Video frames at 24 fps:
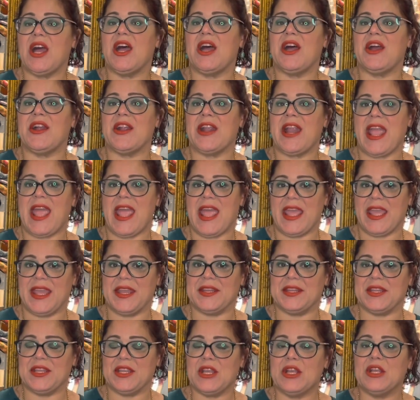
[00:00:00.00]
her head.
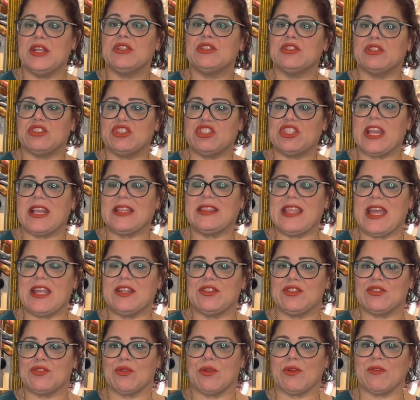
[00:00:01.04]
So check that
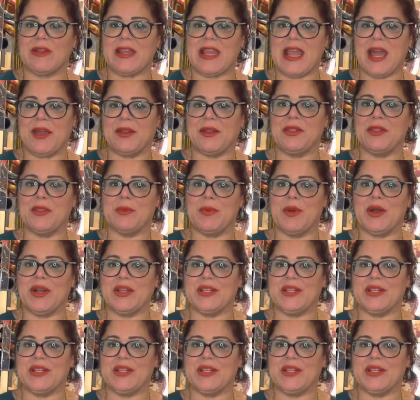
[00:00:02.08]
story out in the book.